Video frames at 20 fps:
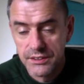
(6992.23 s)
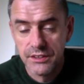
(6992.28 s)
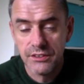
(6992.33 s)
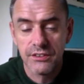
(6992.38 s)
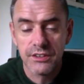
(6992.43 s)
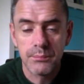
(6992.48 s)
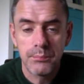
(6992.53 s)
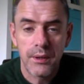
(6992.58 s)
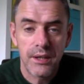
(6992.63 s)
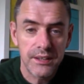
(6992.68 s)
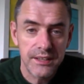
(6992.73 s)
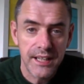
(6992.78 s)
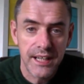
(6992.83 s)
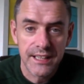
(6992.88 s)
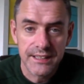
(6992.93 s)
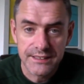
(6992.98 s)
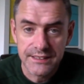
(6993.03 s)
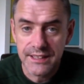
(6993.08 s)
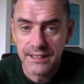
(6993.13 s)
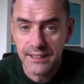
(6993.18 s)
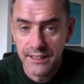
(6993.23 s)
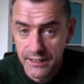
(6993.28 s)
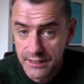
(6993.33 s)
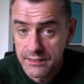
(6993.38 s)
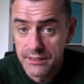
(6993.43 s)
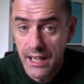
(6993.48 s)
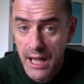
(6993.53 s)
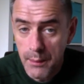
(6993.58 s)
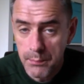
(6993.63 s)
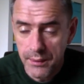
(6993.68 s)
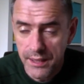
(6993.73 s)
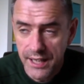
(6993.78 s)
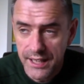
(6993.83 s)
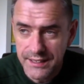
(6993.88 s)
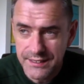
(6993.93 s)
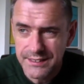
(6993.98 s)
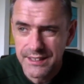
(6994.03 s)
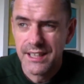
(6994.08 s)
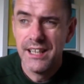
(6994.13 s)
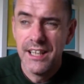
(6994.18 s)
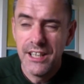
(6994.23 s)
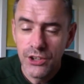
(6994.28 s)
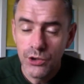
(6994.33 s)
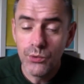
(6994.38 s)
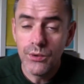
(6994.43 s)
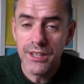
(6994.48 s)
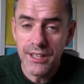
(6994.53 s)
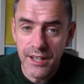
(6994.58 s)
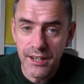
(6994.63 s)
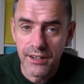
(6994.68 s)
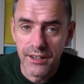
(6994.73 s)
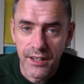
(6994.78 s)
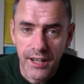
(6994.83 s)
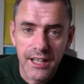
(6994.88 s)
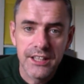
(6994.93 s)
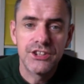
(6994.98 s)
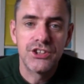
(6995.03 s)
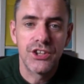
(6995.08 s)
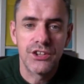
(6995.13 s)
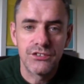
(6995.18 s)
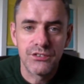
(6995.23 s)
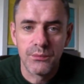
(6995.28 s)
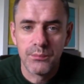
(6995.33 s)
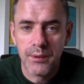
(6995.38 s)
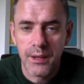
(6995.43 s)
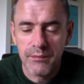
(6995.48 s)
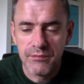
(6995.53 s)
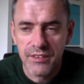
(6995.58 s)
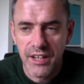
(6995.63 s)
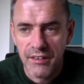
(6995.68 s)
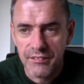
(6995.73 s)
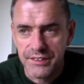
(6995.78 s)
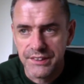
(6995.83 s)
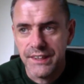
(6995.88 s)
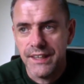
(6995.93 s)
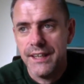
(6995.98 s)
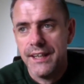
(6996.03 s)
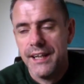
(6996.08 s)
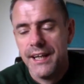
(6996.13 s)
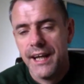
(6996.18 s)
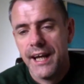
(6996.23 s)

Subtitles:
Do you know the podcast thing that Apple has? Go in there and search for Bob Flavin.